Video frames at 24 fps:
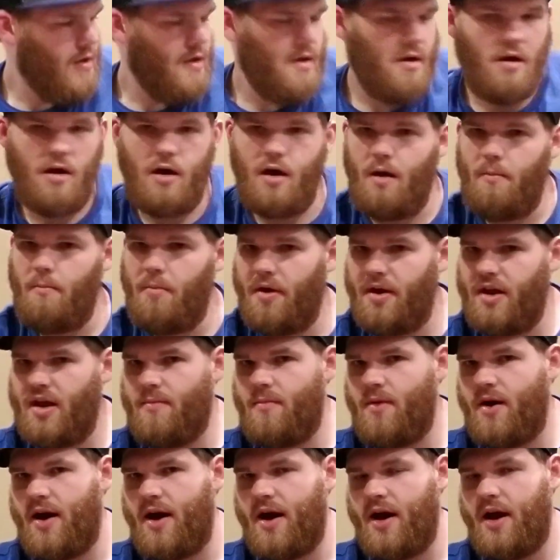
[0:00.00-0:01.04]
A buddy of
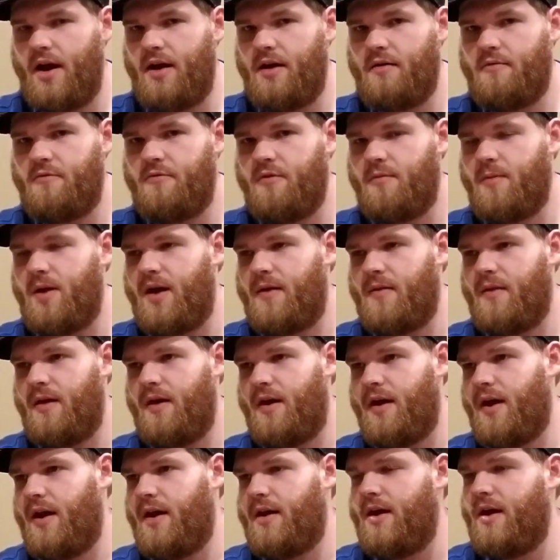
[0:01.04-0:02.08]
mine from
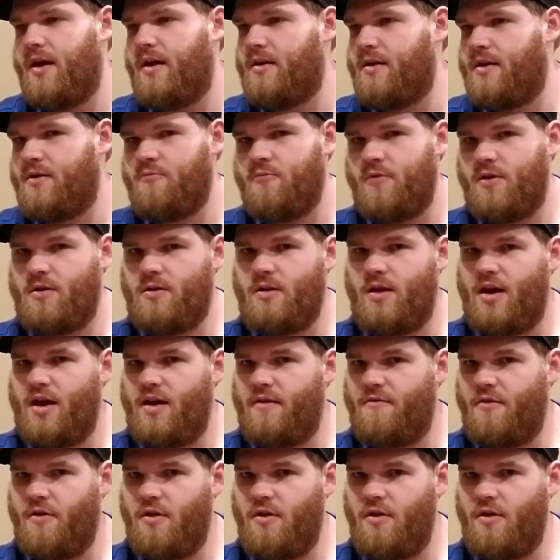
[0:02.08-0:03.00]
online and in real life,